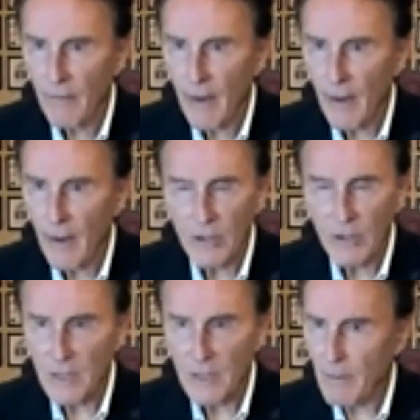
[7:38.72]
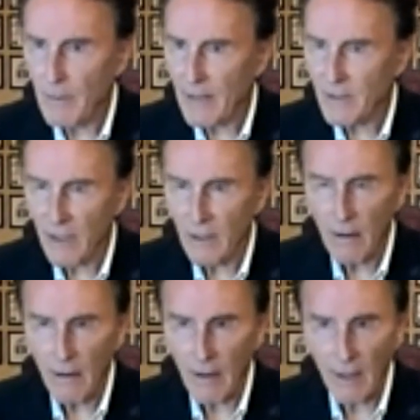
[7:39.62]
And we just keep passing
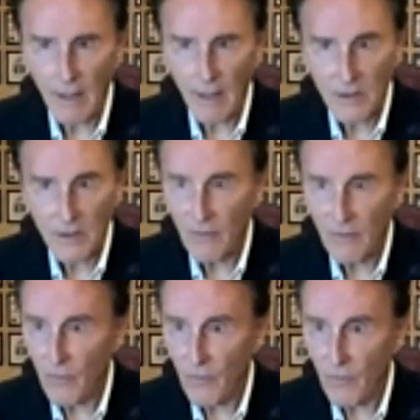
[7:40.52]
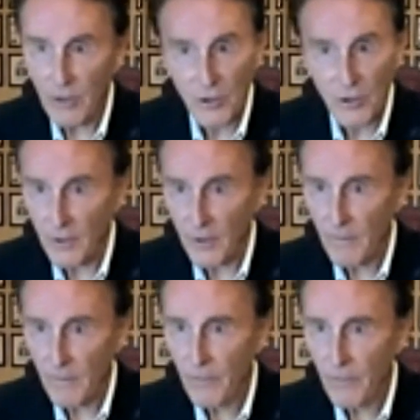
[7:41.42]
along a lot of stuff we shouldn't.
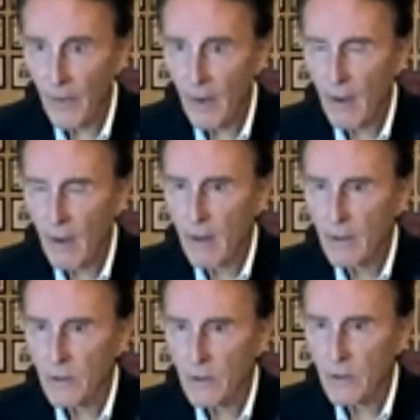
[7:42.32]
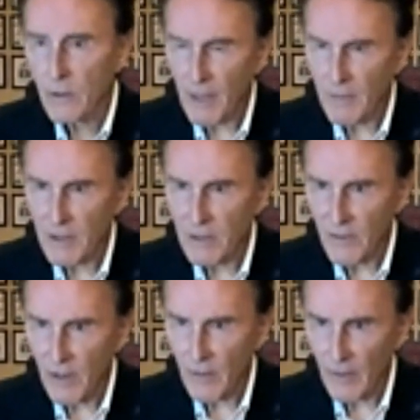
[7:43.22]
So our perception
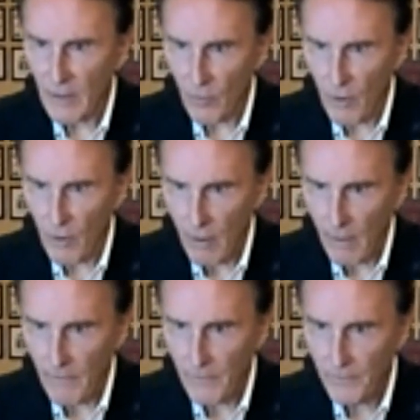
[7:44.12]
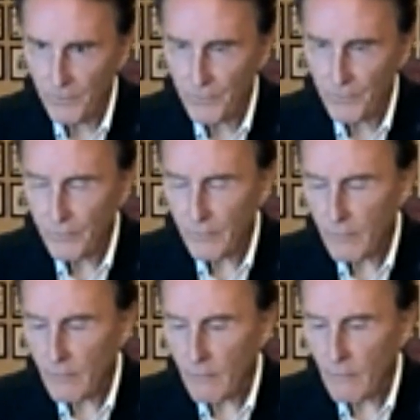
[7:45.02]
is frequently wrong.
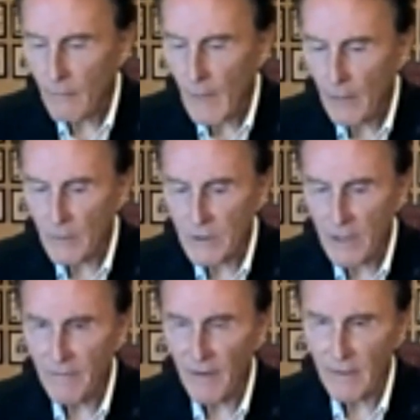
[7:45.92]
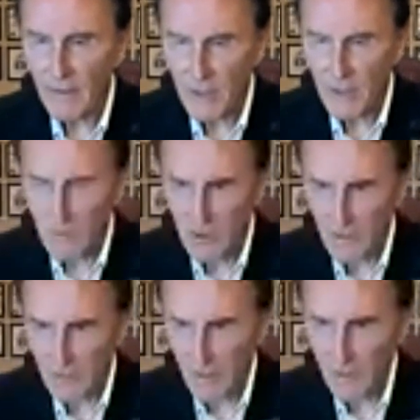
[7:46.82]
It was F.
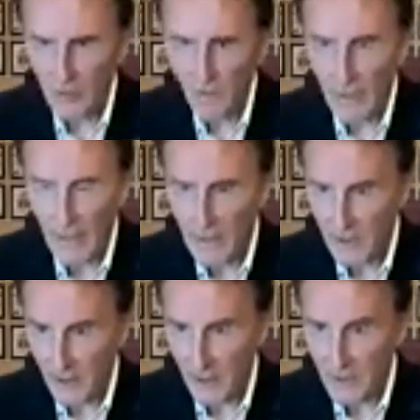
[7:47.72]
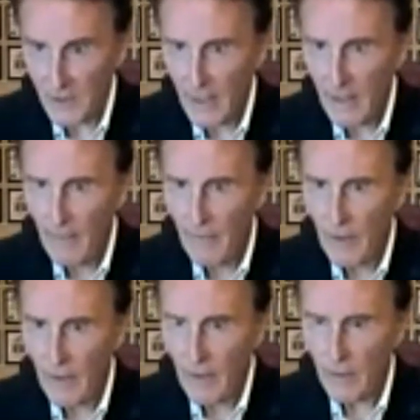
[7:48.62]
Somerset Maugham, a great essayist
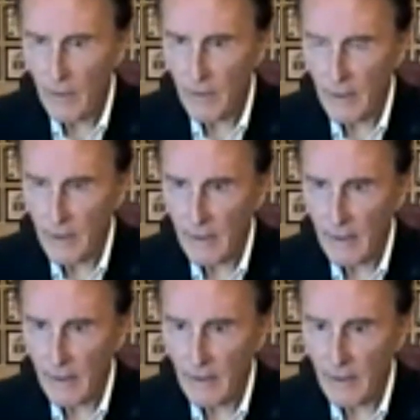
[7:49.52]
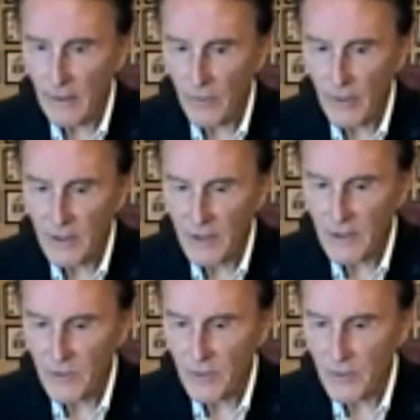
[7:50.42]
in the 20th
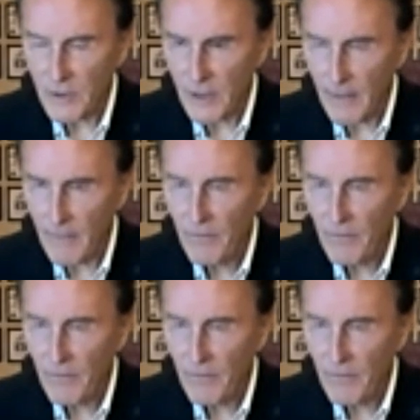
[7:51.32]
century, who said,